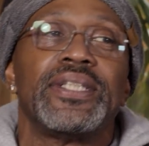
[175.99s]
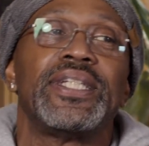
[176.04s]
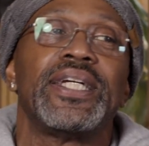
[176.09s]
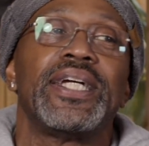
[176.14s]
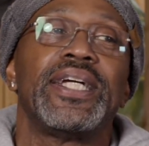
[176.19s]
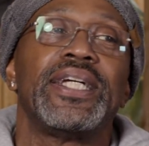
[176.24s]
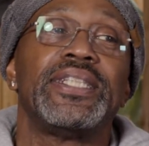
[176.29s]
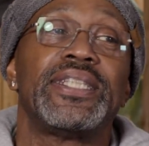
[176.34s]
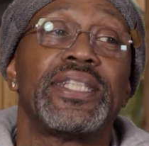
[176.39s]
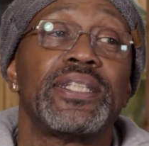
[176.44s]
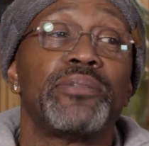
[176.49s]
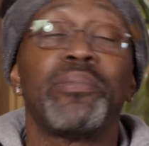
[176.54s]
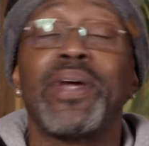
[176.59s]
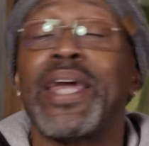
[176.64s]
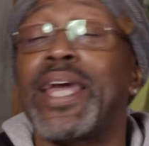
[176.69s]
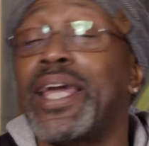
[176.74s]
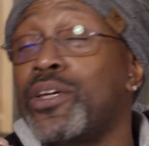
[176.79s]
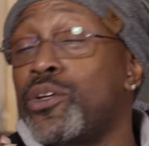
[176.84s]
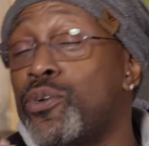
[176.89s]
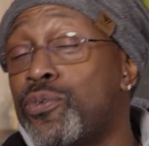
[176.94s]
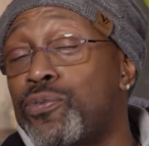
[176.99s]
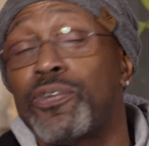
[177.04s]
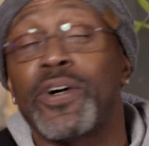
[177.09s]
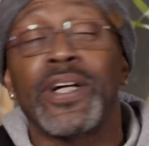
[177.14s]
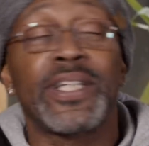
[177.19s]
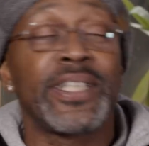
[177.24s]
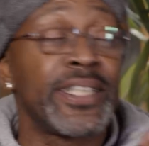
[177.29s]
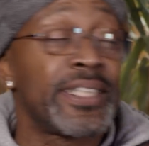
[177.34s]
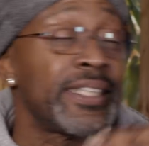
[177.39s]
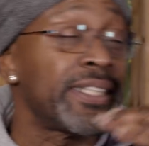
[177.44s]
that he said, man, you
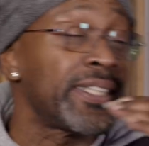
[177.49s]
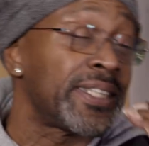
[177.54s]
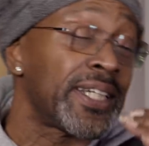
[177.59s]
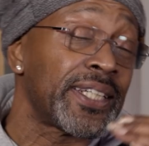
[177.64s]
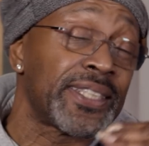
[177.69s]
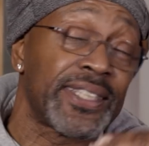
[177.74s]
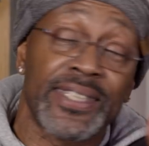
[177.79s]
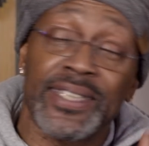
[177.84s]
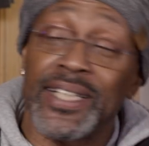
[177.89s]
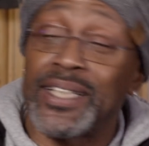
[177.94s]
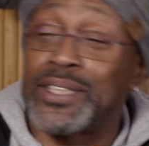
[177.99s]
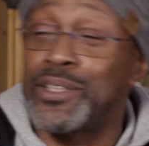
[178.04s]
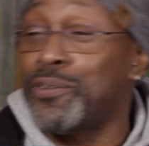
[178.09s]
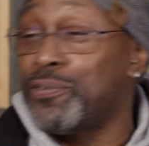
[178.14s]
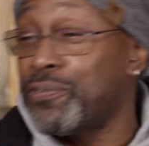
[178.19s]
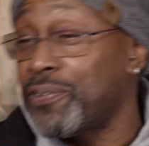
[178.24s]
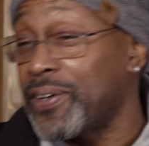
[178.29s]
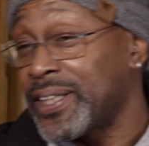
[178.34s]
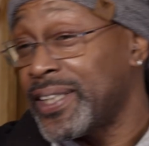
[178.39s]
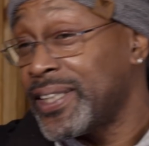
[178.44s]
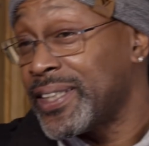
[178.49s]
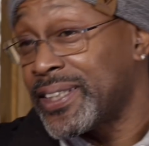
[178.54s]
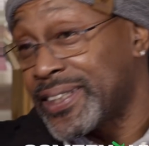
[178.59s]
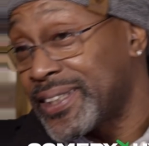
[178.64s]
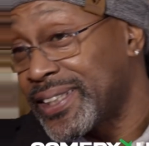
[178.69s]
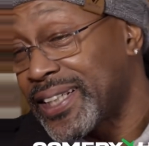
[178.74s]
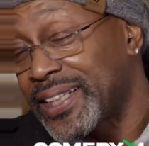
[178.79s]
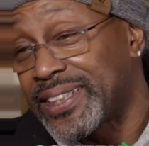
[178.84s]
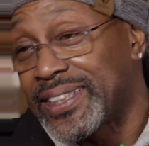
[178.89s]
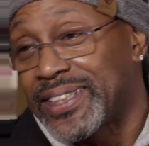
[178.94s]
funnier than such and such, you funnier than
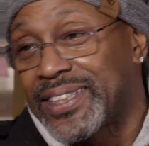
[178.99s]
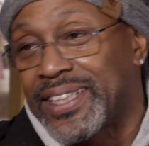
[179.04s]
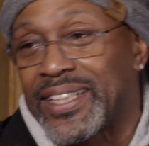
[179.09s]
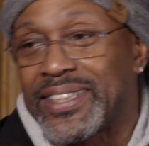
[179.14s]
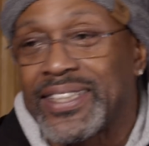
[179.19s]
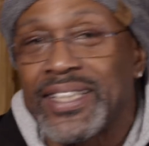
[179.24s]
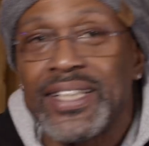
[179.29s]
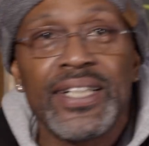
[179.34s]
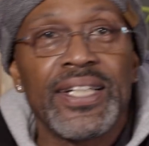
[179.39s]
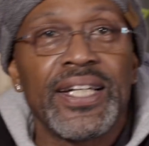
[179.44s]
such and such.